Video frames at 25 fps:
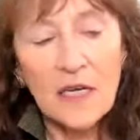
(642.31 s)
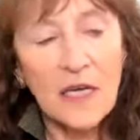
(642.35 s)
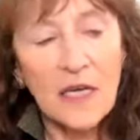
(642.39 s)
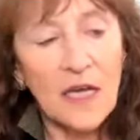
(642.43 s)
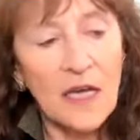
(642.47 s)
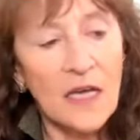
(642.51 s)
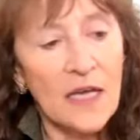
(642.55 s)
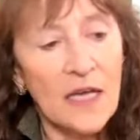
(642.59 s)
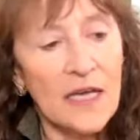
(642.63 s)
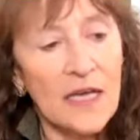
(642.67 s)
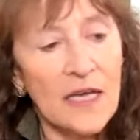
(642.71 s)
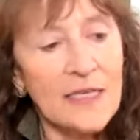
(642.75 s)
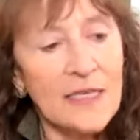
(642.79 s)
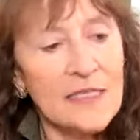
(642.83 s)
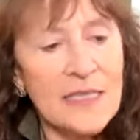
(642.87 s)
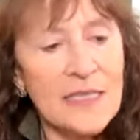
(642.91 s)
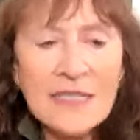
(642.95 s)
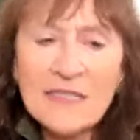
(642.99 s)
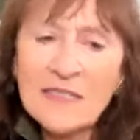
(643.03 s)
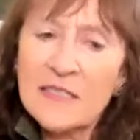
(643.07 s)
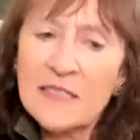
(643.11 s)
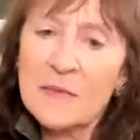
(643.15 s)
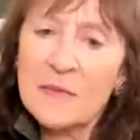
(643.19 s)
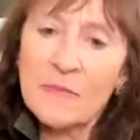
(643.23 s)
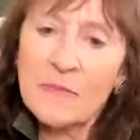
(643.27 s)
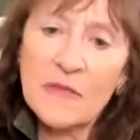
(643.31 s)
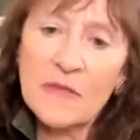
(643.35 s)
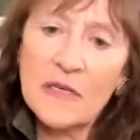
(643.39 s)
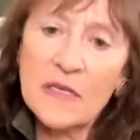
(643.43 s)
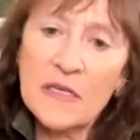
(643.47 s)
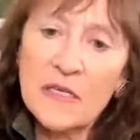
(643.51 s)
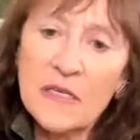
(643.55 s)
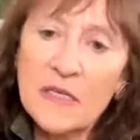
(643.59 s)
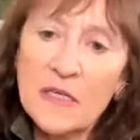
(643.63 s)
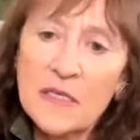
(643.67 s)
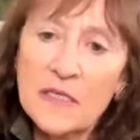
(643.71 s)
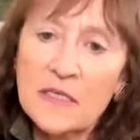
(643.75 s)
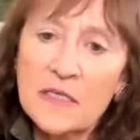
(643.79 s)
Uh, is that
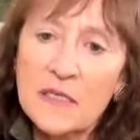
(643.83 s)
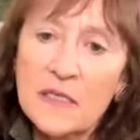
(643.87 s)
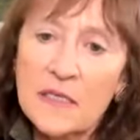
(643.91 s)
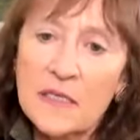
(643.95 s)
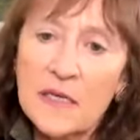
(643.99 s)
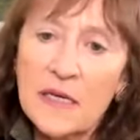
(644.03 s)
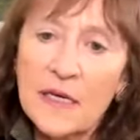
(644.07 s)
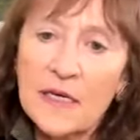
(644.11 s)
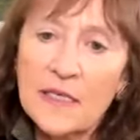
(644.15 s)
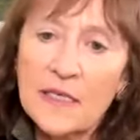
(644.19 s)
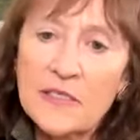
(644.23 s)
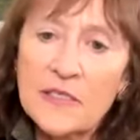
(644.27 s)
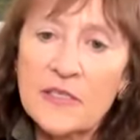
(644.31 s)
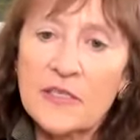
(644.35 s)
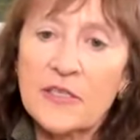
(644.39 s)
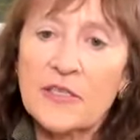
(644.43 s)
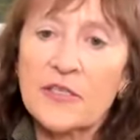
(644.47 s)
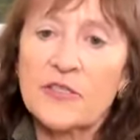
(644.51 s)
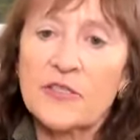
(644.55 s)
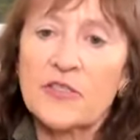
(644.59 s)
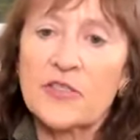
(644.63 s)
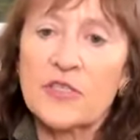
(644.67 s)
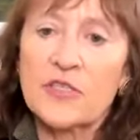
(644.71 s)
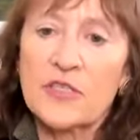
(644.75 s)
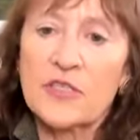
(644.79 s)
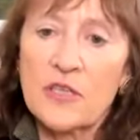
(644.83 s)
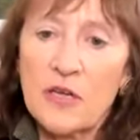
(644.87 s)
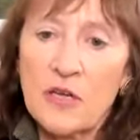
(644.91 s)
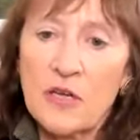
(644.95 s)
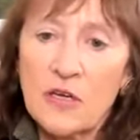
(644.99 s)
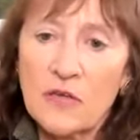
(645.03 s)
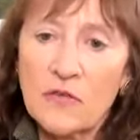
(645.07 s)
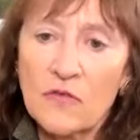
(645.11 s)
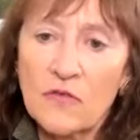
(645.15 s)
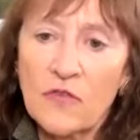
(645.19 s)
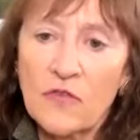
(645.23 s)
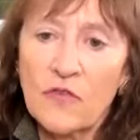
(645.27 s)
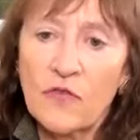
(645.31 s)
something that is a
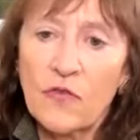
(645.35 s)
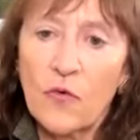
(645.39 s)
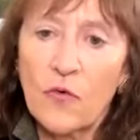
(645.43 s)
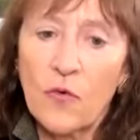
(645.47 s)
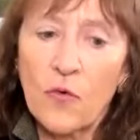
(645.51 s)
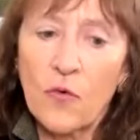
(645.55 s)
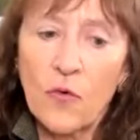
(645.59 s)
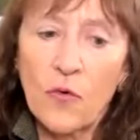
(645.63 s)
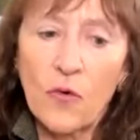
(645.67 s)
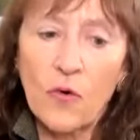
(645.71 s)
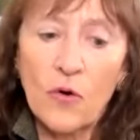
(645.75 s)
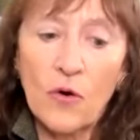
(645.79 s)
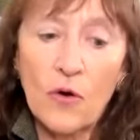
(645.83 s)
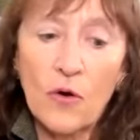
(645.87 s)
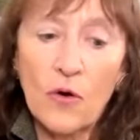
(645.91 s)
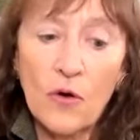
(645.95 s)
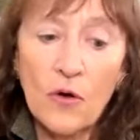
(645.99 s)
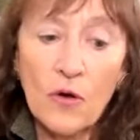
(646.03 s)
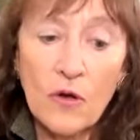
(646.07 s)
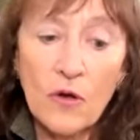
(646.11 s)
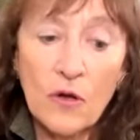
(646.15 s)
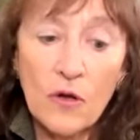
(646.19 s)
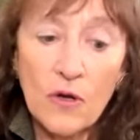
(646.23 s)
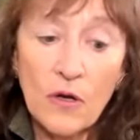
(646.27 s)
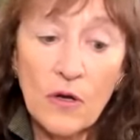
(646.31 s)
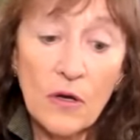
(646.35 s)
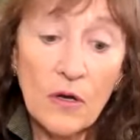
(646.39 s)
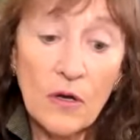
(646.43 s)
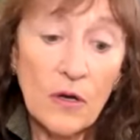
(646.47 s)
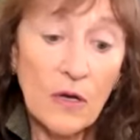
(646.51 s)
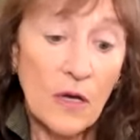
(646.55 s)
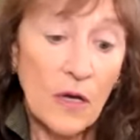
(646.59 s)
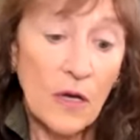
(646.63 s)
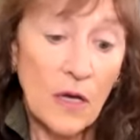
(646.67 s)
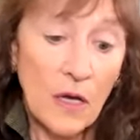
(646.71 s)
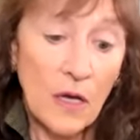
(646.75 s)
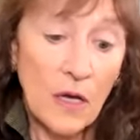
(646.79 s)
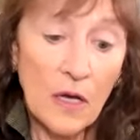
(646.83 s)
concern for
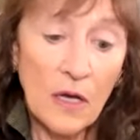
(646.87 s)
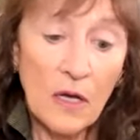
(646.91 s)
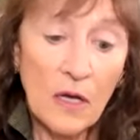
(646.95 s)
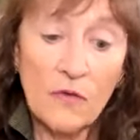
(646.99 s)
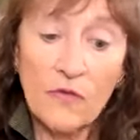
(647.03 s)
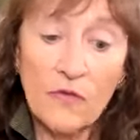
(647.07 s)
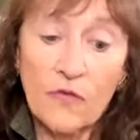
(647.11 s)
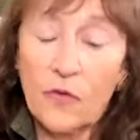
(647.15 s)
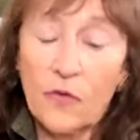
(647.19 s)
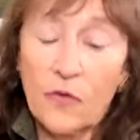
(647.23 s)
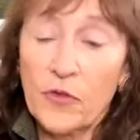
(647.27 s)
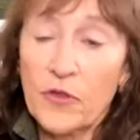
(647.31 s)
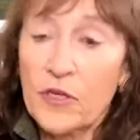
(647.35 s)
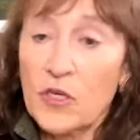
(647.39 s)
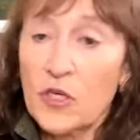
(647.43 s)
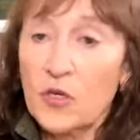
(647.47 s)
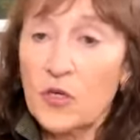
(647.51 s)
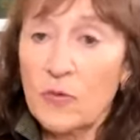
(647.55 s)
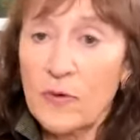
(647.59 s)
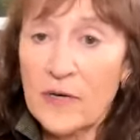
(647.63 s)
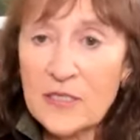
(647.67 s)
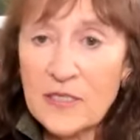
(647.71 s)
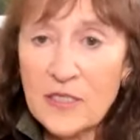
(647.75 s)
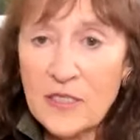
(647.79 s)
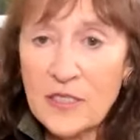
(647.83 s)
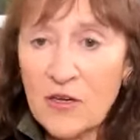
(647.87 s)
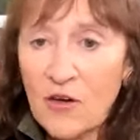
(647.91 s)
uh, for the U.S.